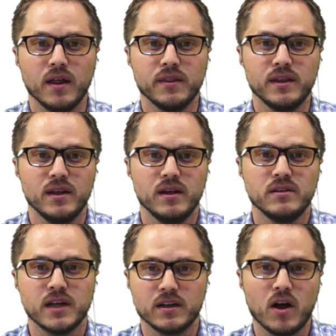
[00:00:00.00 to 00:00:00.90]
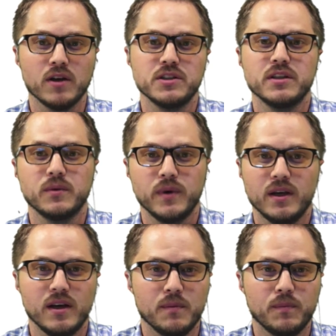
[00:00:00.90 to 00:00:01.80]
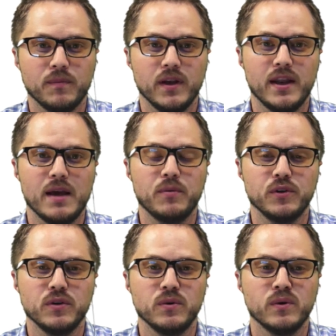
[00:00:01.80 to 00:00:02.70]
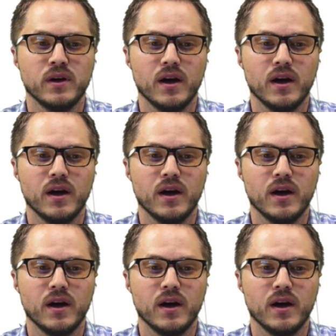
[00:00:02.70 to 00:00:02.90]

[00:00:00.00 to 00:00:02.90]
the technology that we enable you